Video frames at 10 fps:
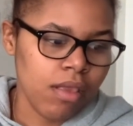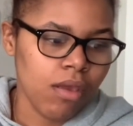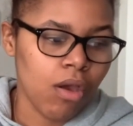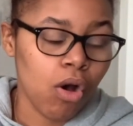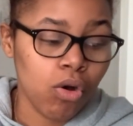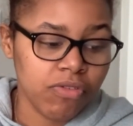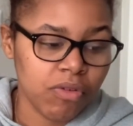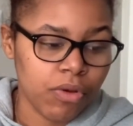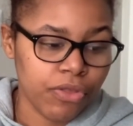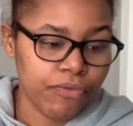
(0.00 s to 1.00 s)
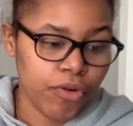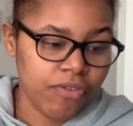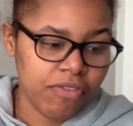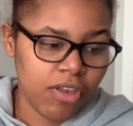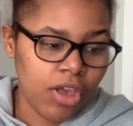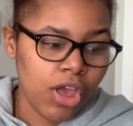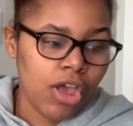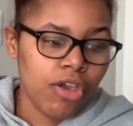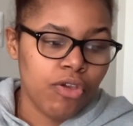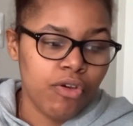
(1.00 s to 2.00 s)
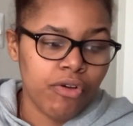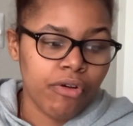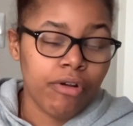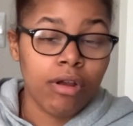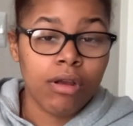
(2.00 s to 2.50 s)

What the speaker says: Also on the first, your